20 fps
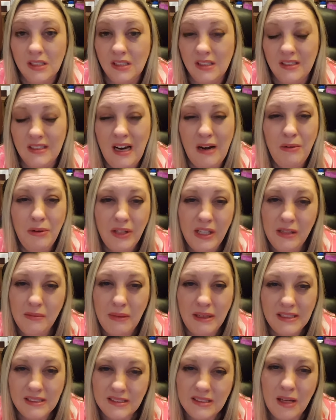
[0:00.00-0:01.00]
not really in
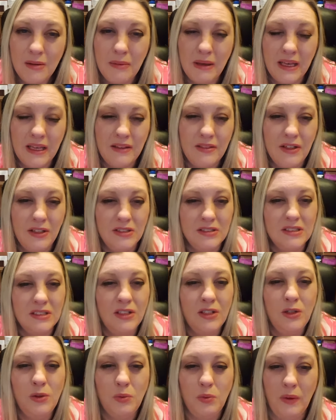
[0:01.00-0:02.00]
my stomach. There's a
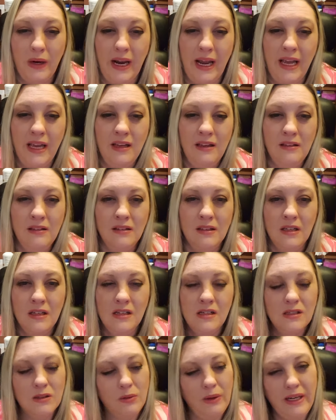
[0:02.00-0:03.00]
little ring
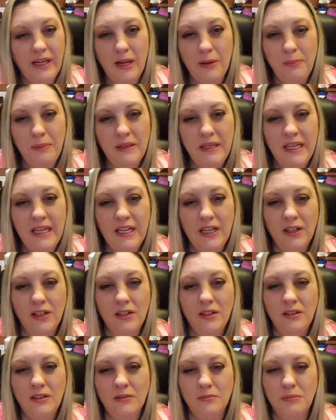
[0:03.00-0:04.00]
right up in
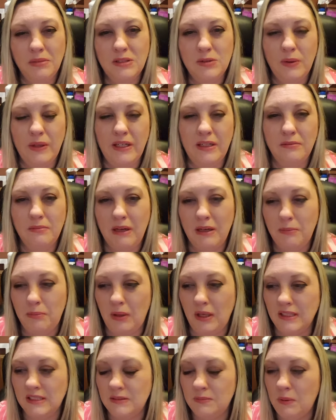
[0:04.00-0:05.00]
here between my
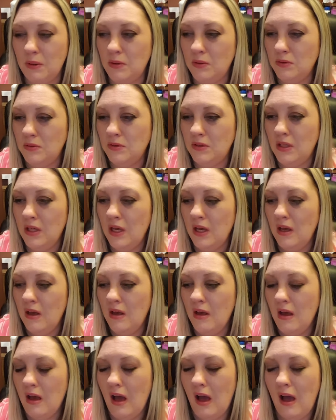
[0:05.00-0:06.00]
breastbone
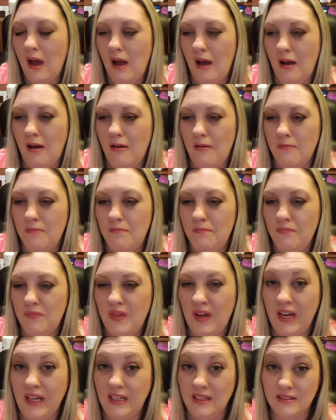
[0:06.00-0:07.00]

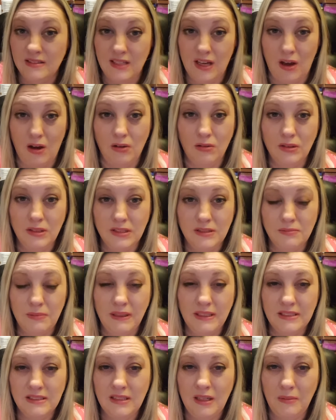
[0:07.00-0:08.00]
that I can tell is
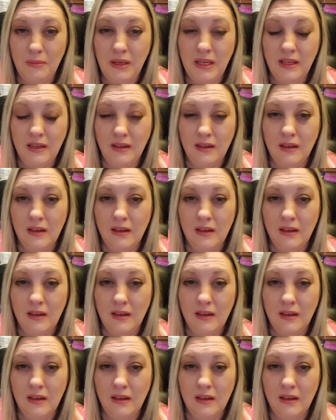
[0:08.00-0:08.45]
my stomach,